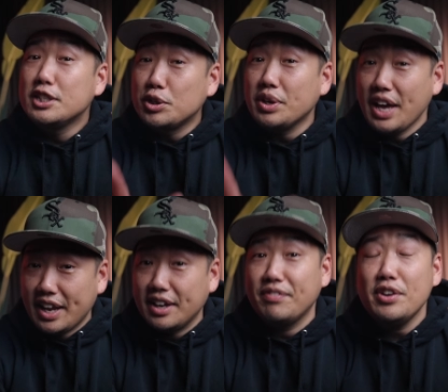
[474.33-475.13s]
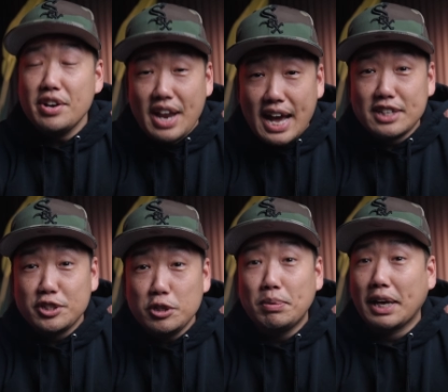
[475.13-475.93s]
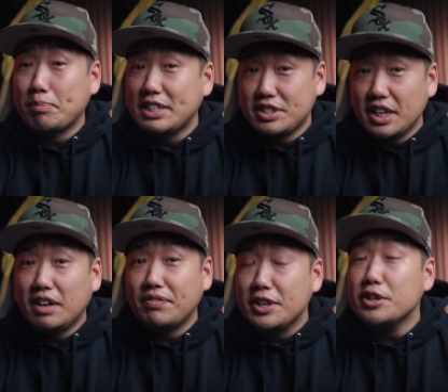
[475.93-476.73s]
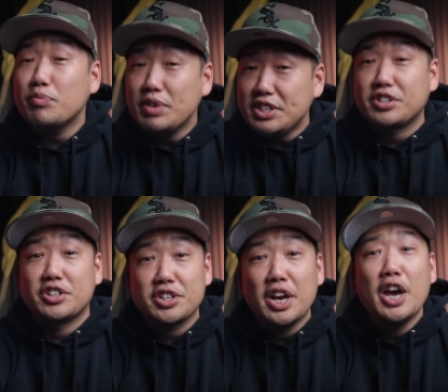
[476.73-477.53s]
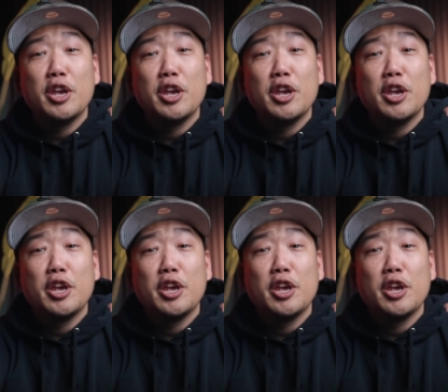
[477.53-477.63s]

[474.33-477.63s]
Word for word: So again, if you're a NAS noob like myself, in your research,